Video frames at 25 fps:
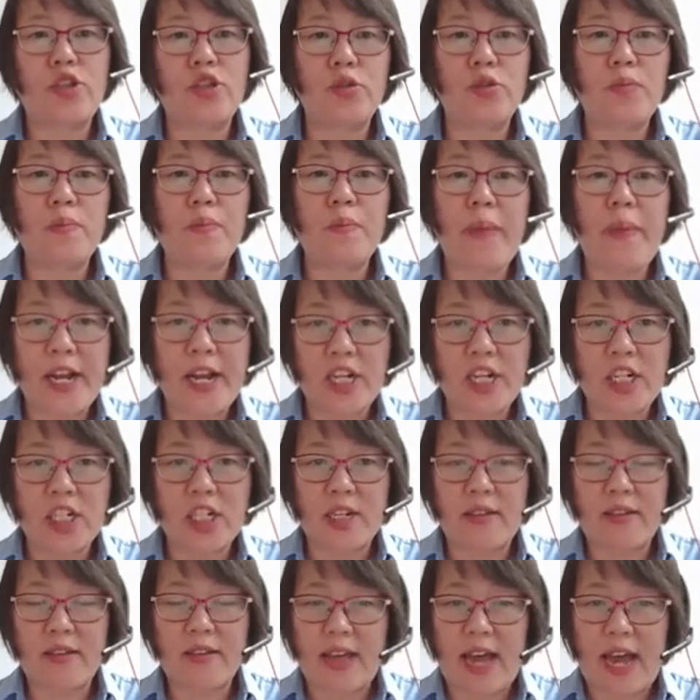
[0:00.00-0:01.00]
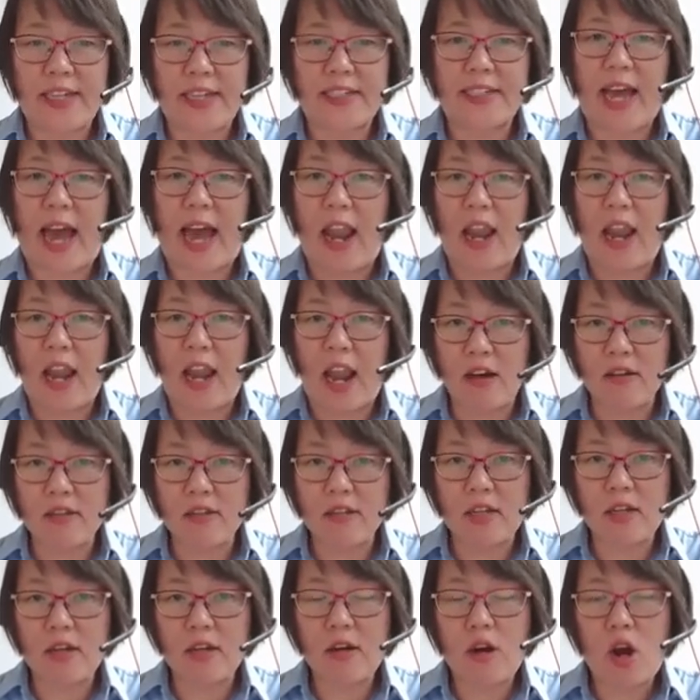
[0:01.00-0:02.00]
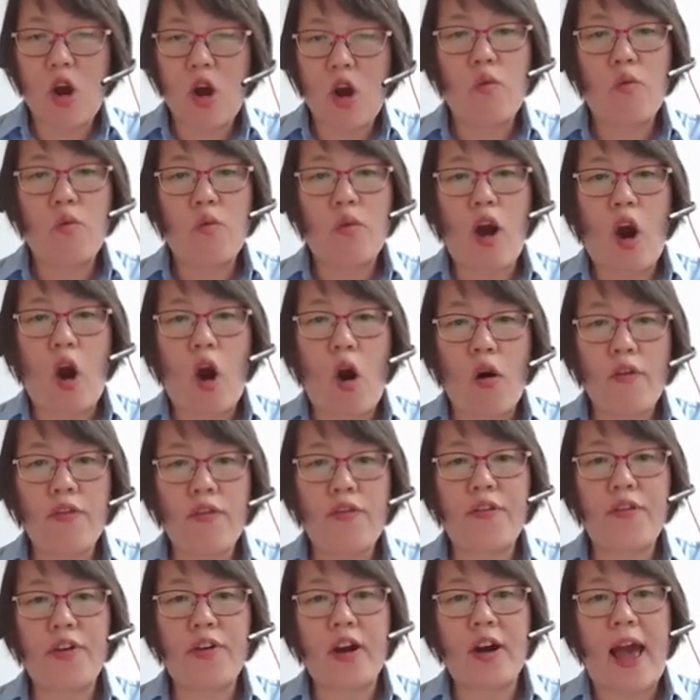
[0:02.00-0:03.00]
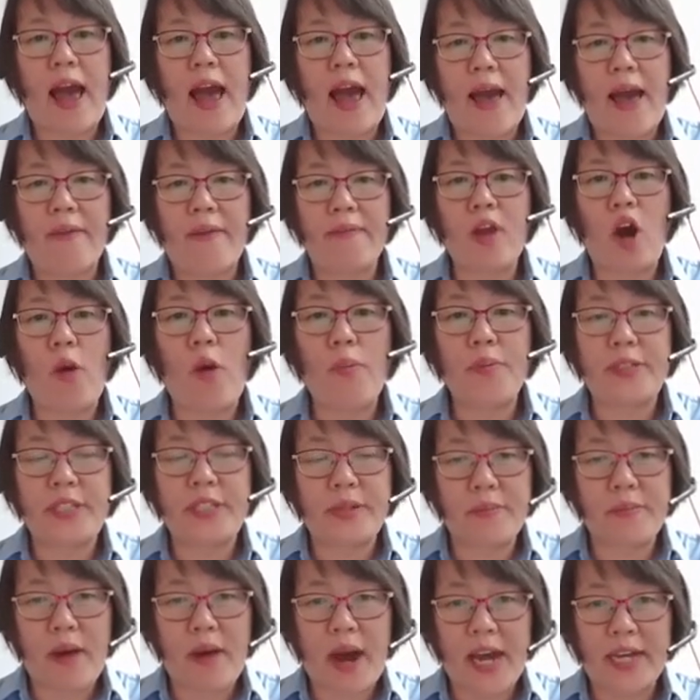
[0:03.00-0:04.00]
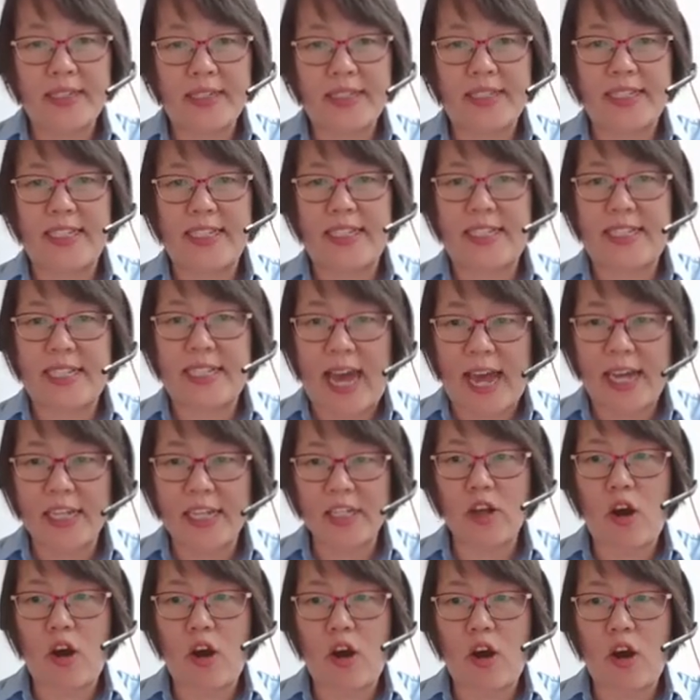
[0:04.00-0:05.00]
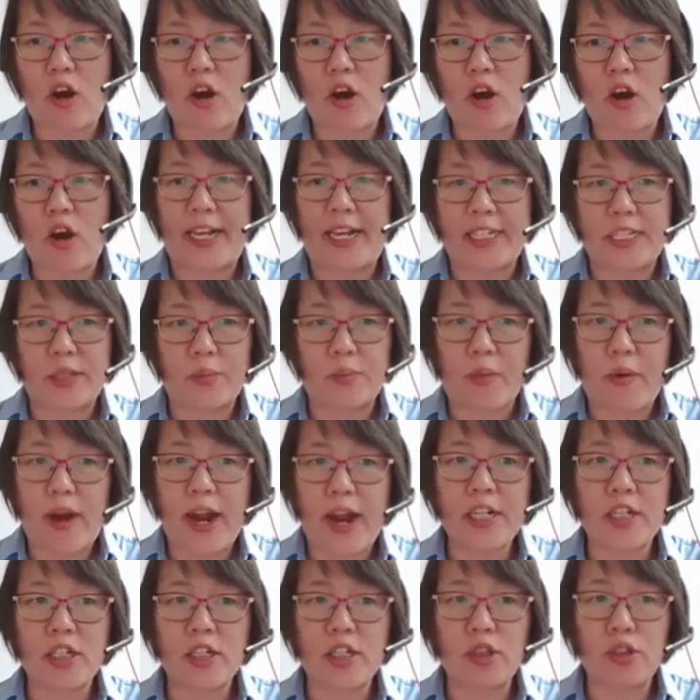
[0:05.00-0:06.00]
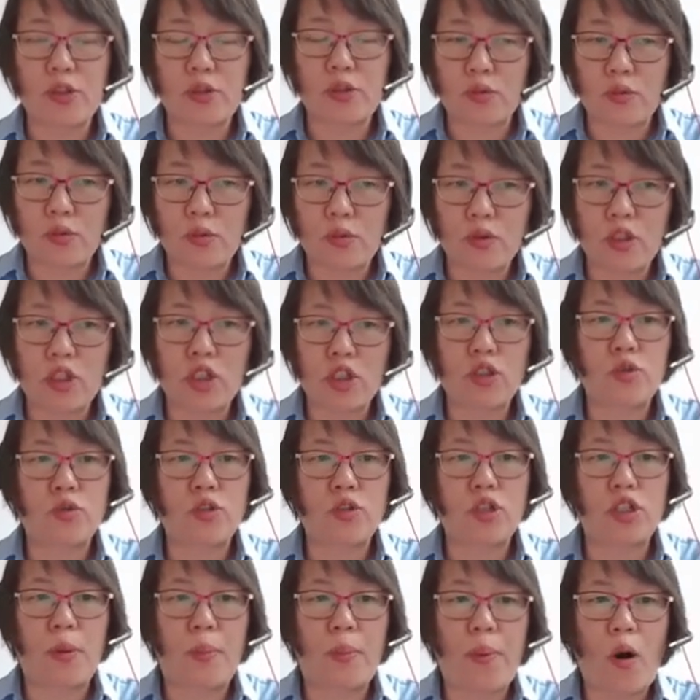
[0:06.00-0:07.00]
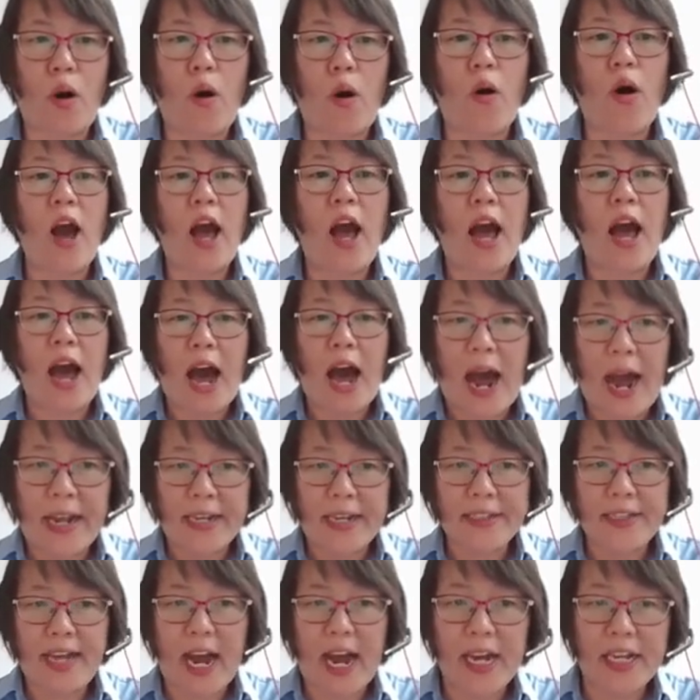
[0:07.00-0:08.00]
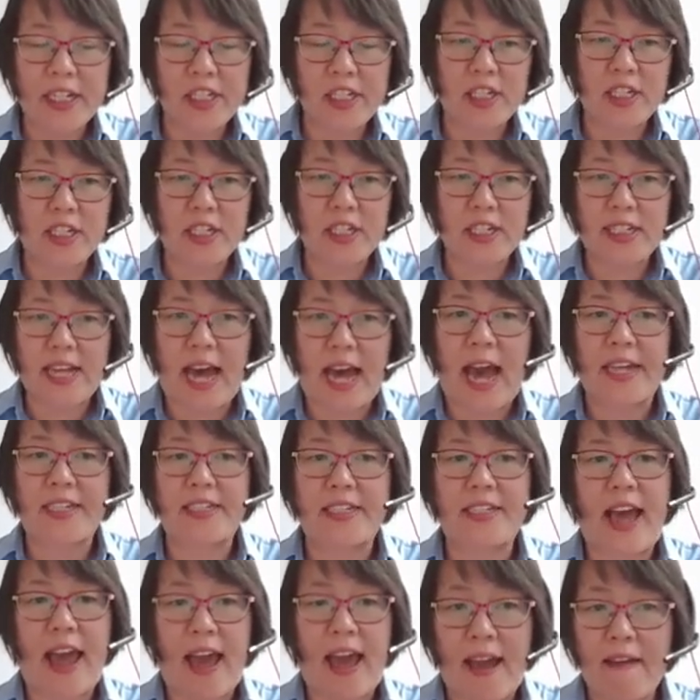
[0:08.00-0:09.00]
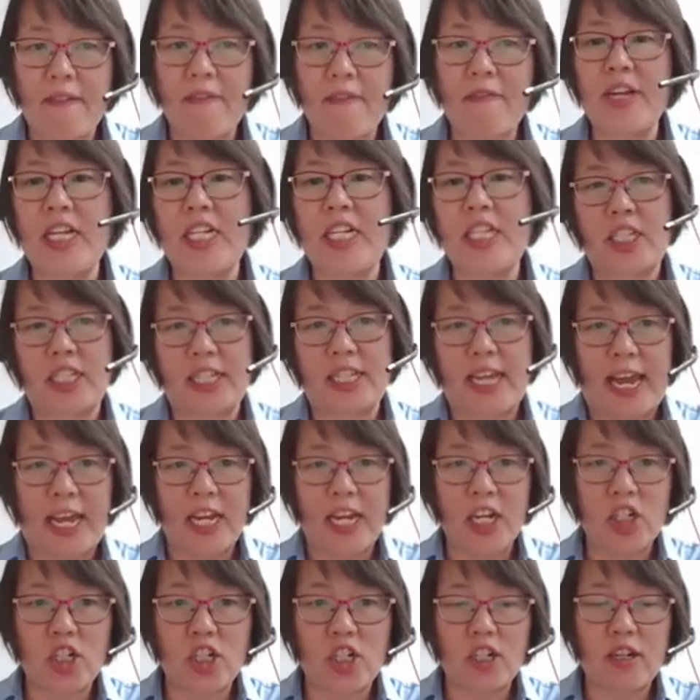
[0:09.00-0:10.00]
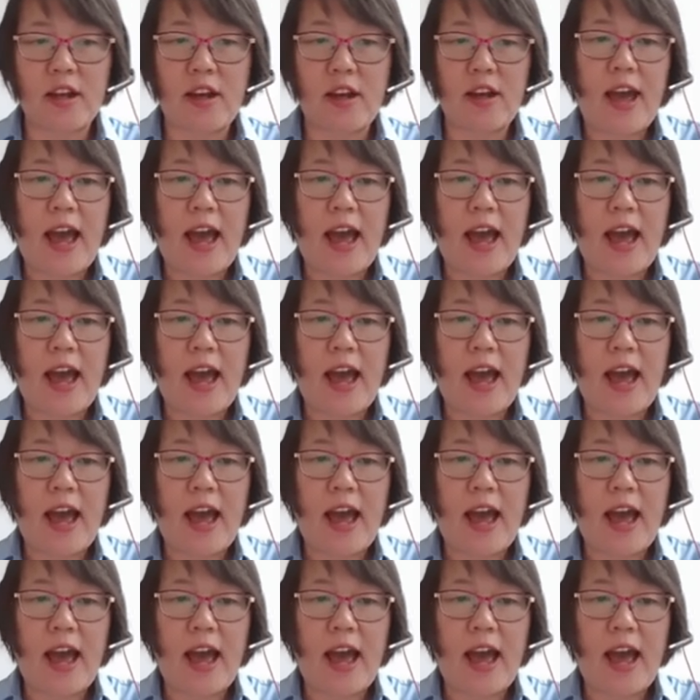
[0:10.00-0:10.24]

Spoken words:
to mention that at Lonza, we offer an optimized set of expression tools to support high titers at every stage.